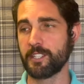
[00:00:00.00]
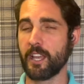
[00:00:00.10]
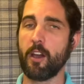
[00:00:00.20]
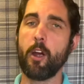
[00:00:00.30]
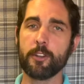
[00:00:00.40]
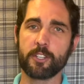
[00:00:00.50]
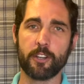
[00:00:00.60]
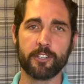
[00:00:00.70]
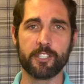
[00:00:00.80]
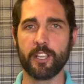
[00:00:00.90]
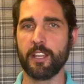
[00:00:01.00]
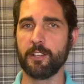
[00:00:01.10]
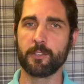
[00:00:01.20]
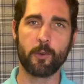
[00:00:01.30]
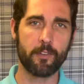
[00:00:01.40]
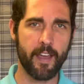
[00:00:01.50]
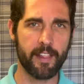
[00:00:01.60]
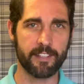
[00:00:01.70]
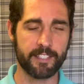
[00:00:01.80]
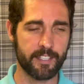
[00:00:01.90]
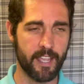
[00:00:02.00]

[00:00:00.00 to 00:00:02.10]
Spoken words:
say, our church in Corvallis?